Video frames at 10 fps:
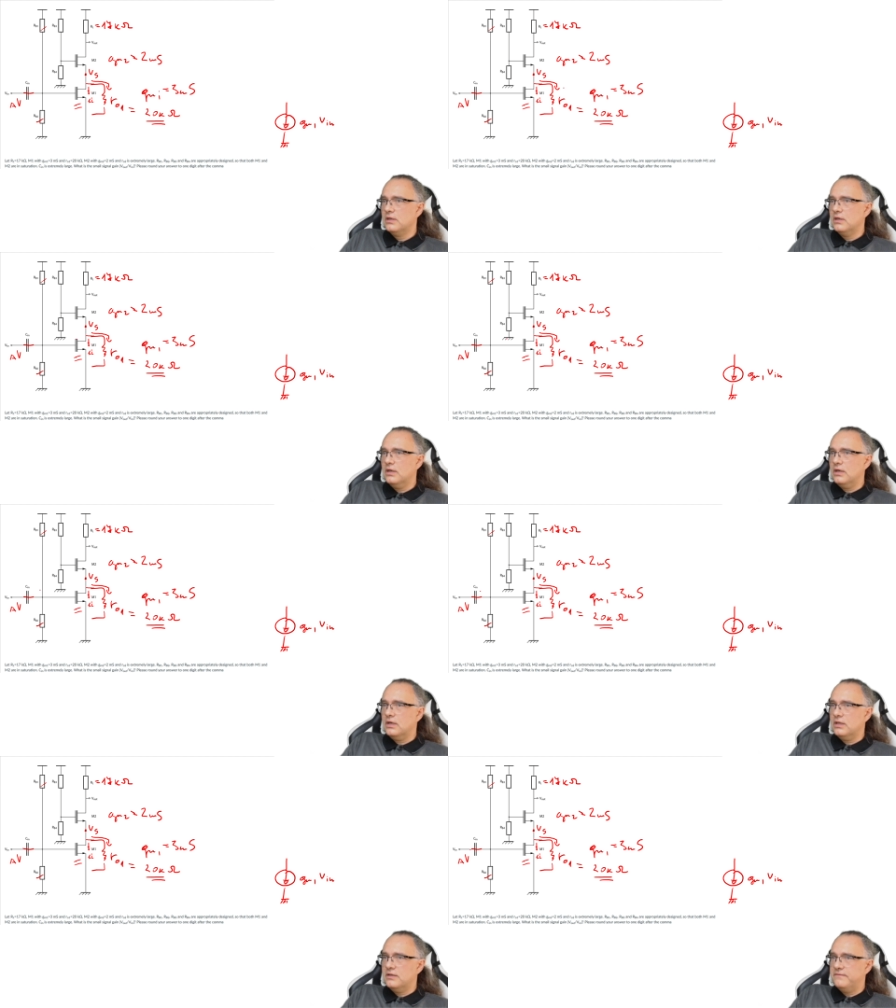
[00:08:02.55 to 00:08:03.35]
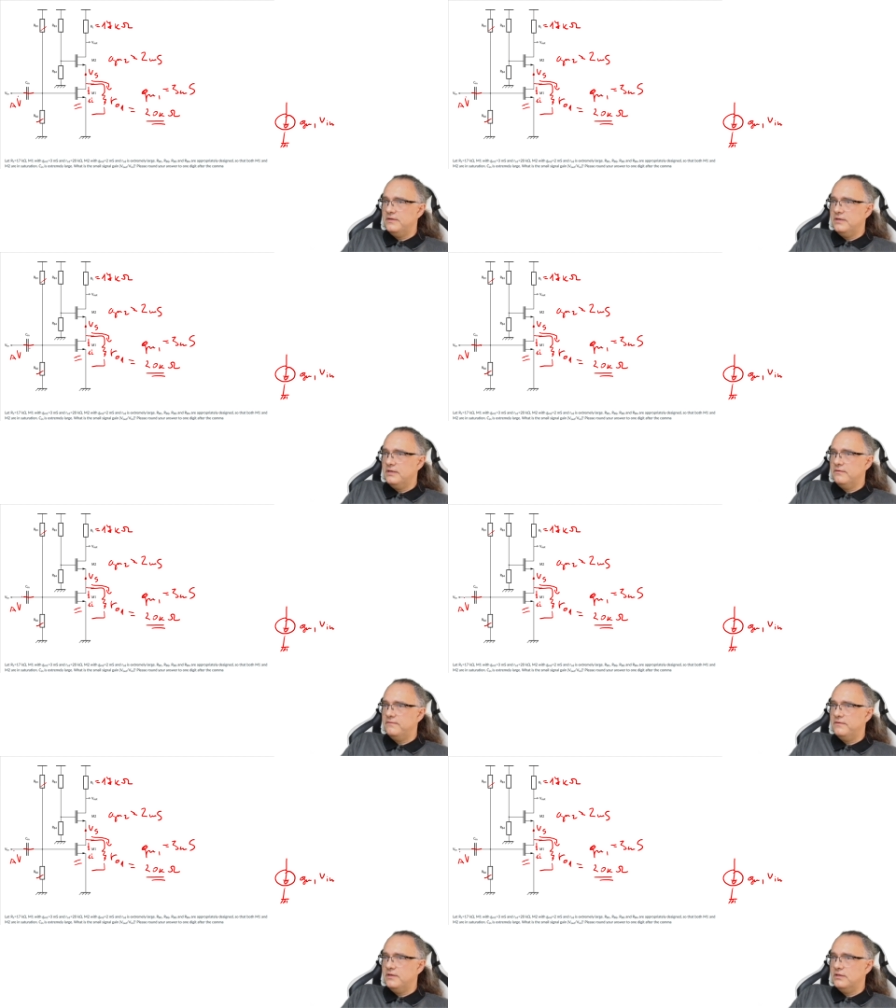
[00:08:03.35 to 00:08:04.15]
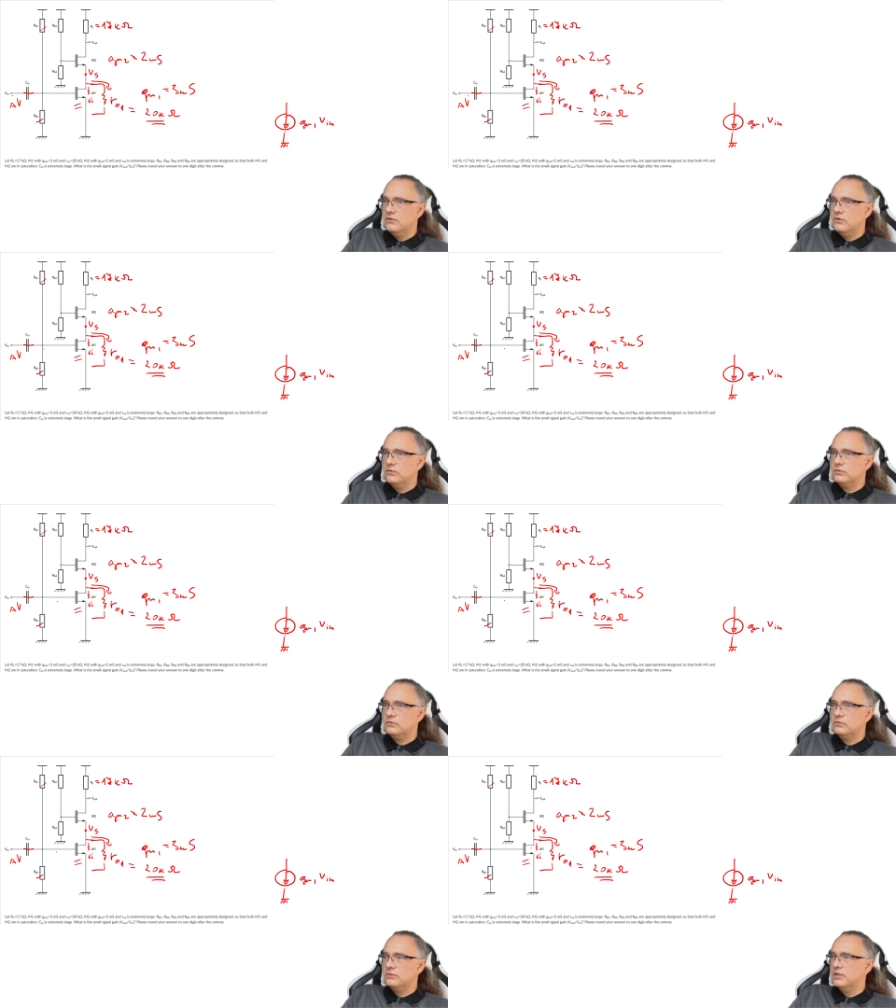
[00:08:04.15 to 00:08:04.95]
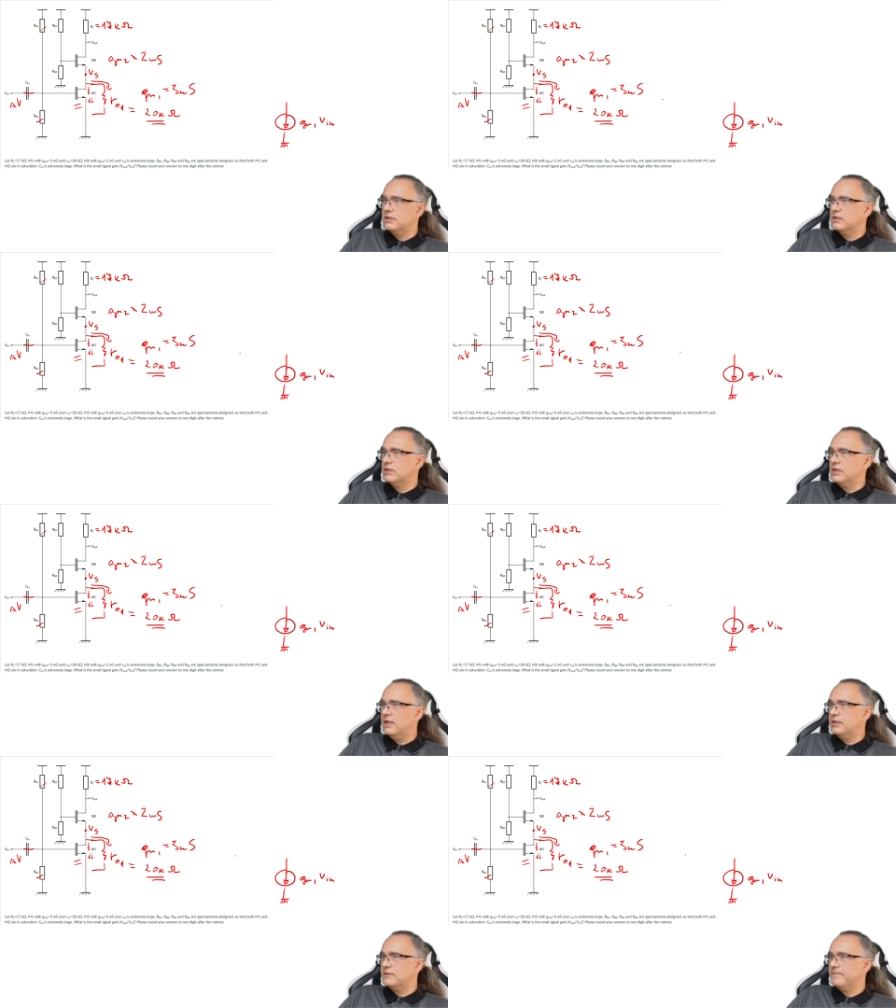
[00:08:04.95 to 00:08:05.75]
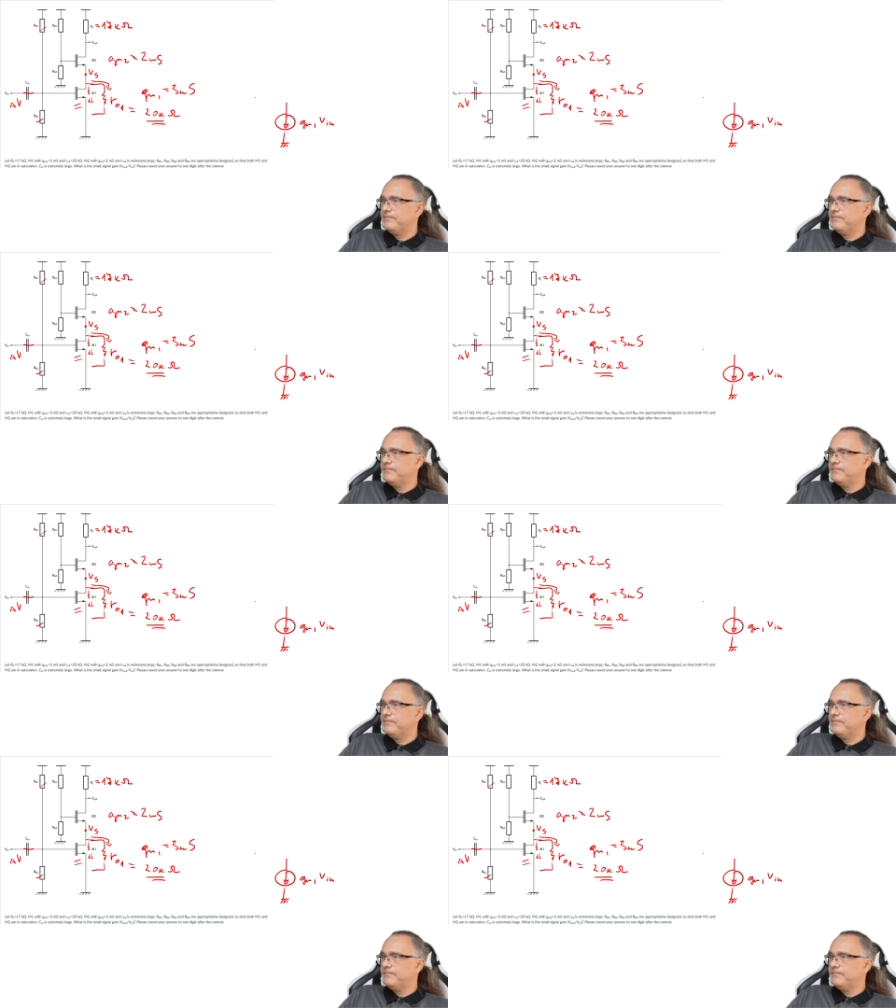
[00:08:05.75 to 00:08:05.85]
the V in node to the gate.